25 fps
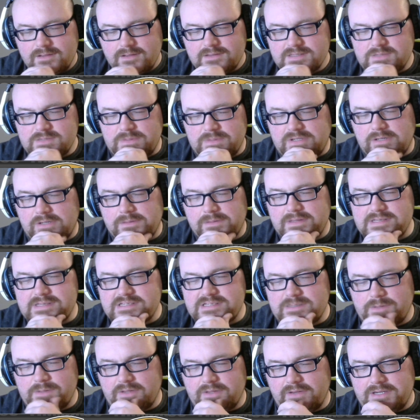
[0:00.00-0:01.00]
we talked about the
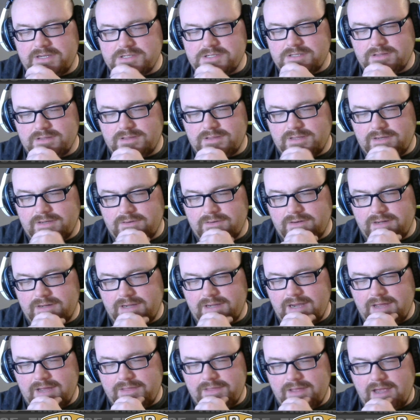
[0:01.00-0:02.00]
simulation theory,
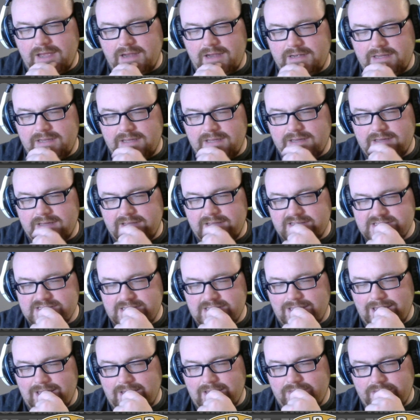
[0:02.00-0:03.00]
and the idea is
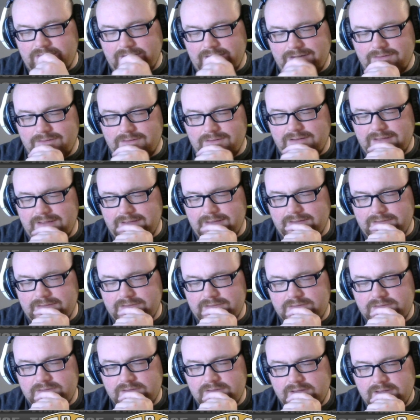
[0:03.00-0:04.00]
that there
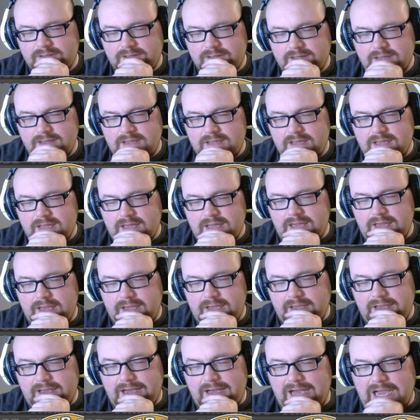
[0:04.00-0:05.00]
is
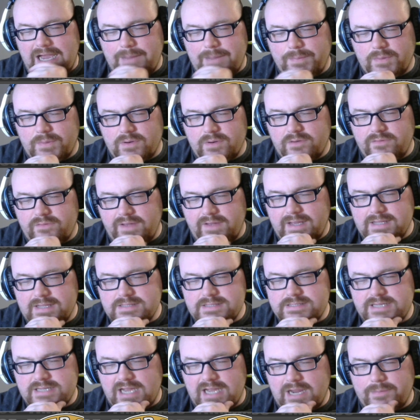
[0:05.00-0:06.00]
a hyper
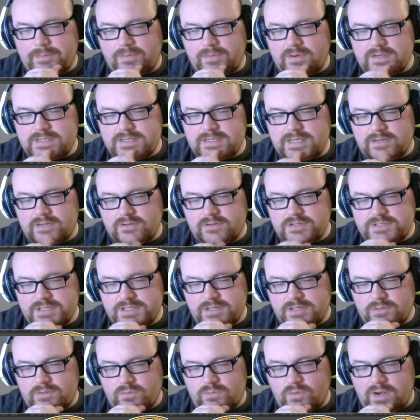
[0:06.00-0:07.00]
advanced, hyper
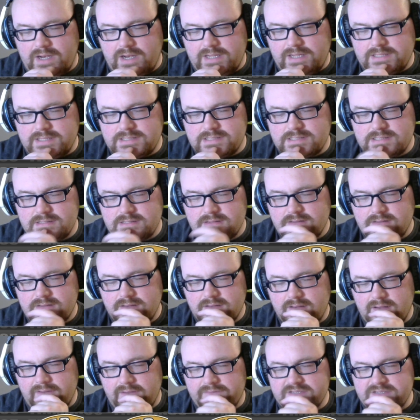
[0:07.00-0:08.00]
intelligent race
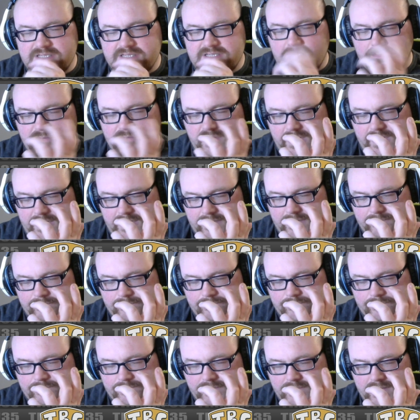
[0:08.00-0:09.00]
of something
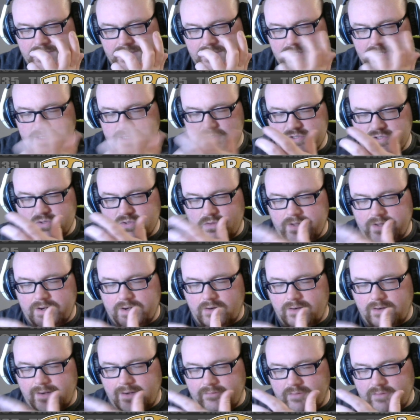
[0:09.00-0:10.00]
controlling
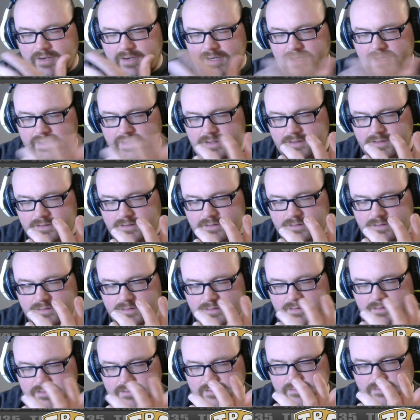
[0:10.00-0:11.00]
our every
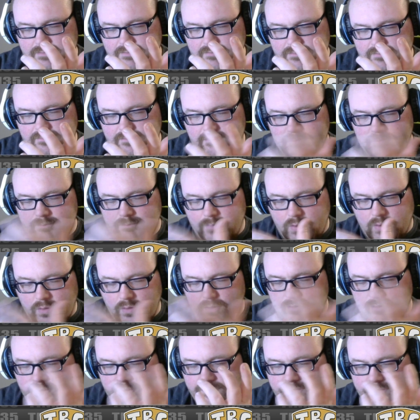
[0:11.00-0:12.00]

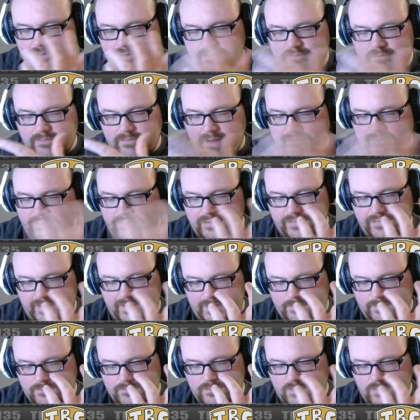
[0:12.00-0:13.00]
move,
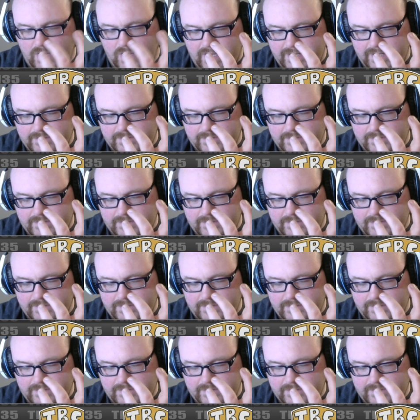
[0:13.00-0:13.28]
everything, right?